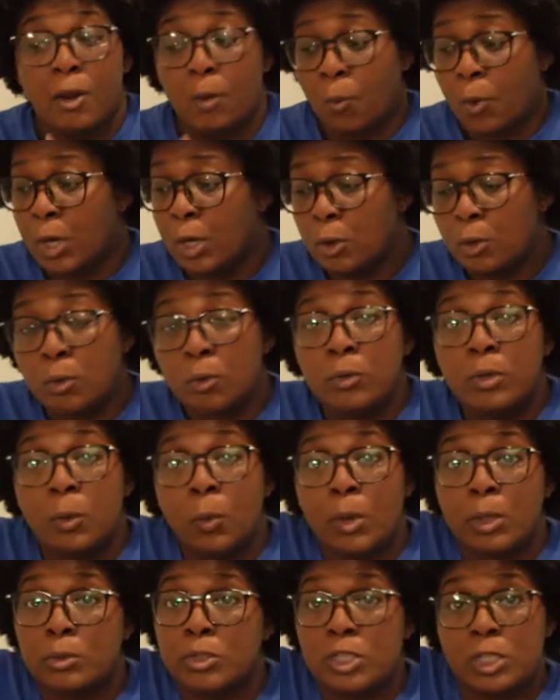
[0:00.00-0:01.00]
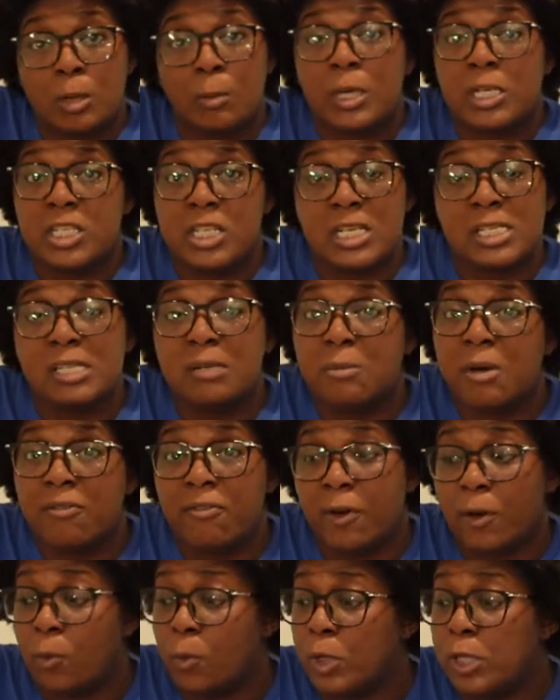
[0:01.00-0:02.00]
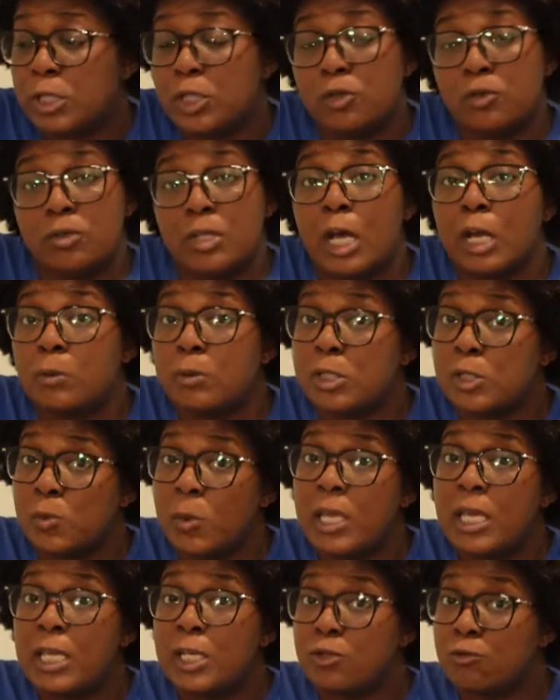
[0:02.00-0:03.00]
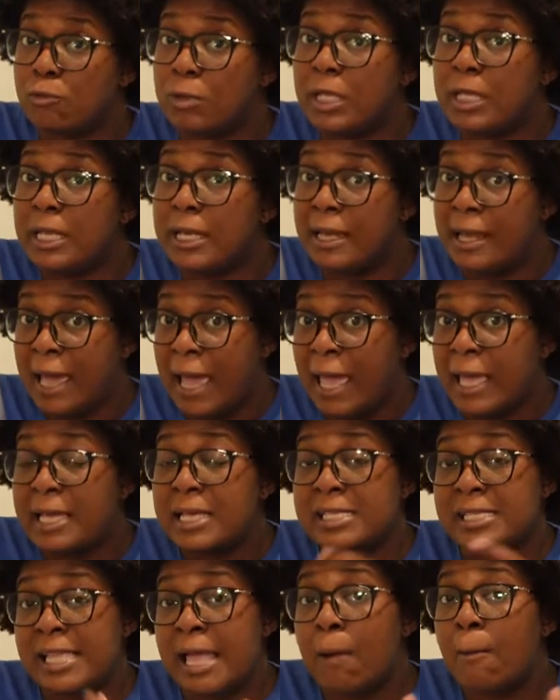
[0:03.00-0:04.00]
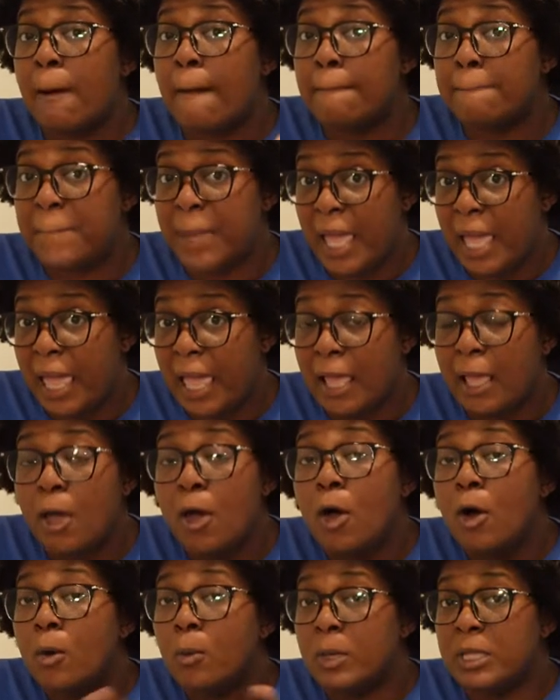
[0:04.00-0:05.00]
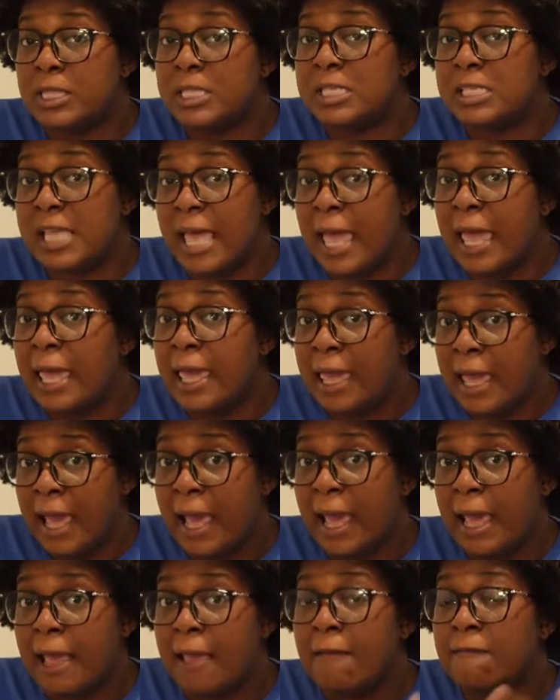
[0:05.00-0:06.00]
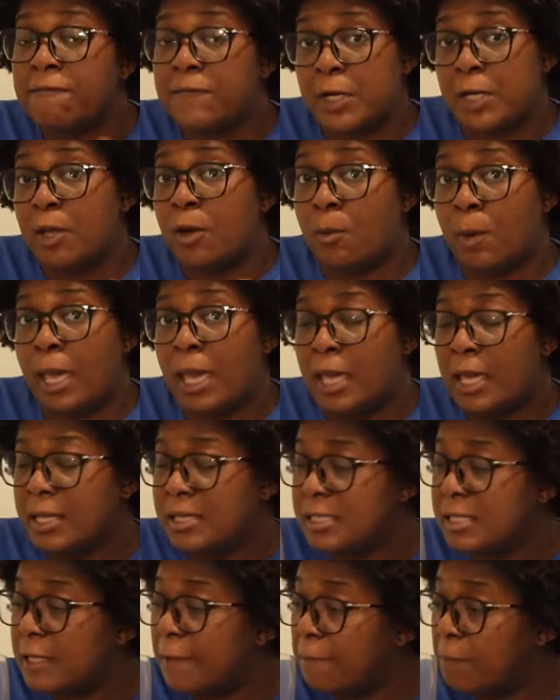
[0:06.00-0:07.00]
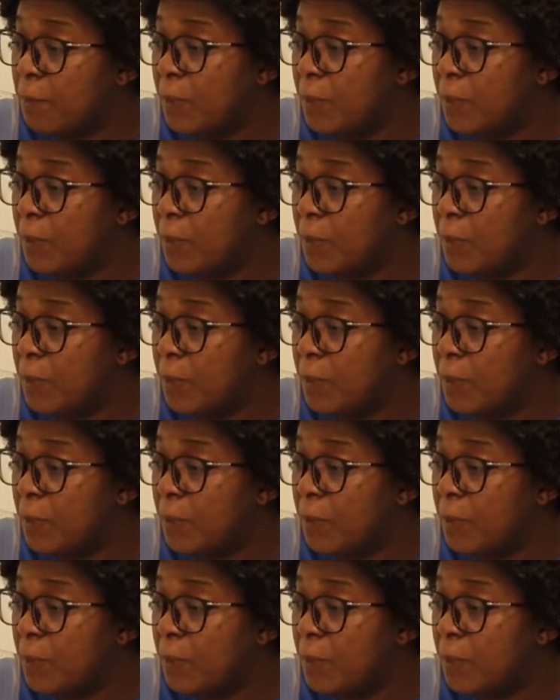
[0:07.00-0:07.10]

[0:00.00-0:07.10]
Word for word: the one who the one who shit on my chest in the motherfucking woods because you thought was sweet and it's really not because now I'm back with this AK for your ass.